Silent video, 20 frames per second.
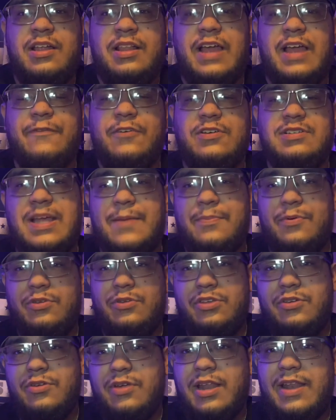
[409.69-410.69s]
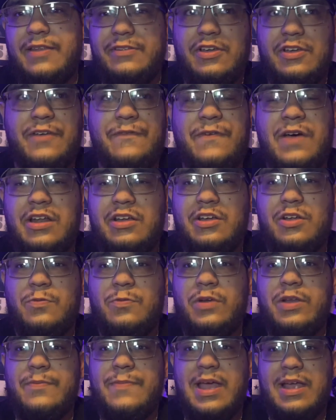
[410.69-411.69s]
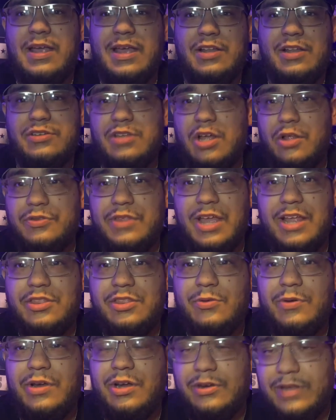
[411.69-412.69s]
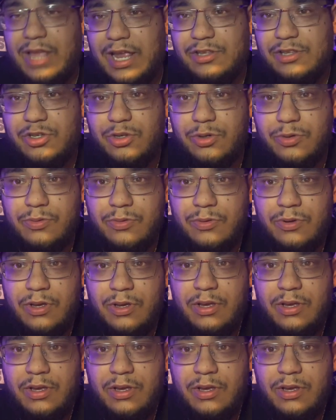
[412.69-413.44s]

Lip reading: Like, for example, you can find a good running back on day three or day two,